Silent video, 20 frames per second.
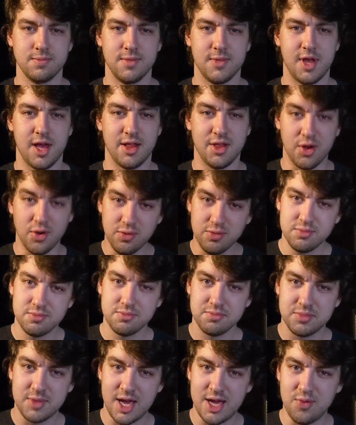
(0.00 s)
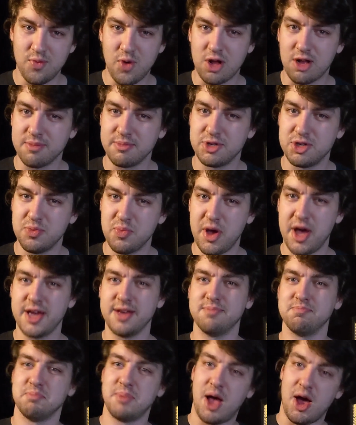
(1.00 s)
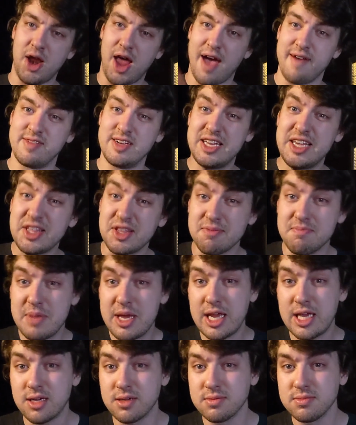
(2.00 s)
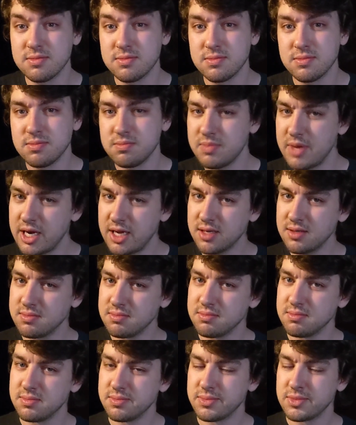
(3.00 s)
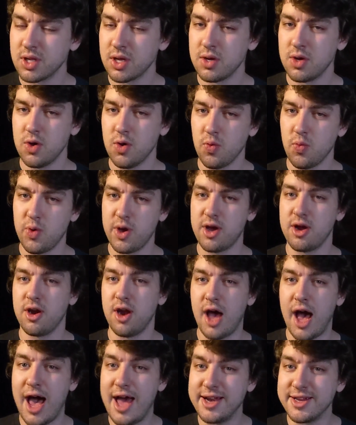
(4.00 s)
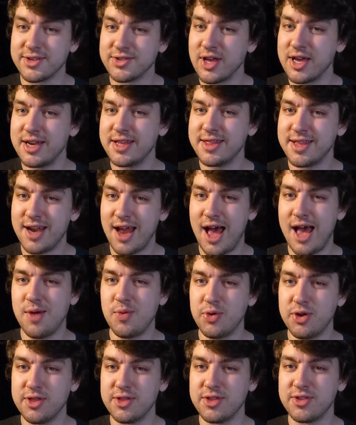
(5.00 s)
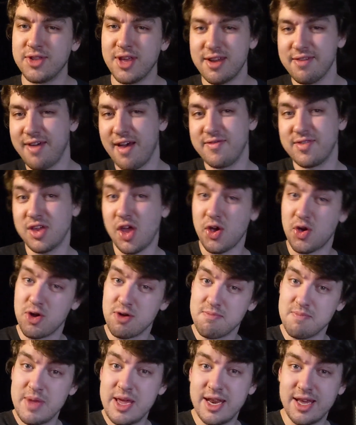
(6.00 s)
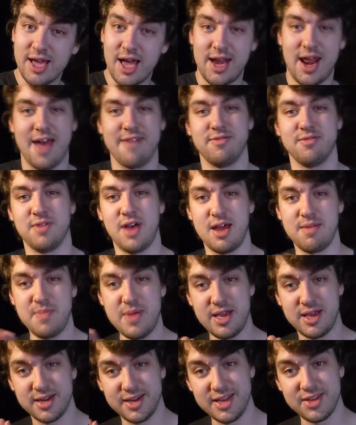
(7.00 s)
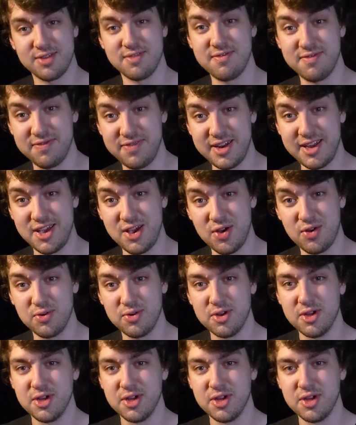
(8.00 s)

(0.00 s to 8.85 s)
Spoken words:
Hello, and welcome to my How to Have a Decent meeting, where I decided that I would, instead of having a good meeting, I'd make a decent video.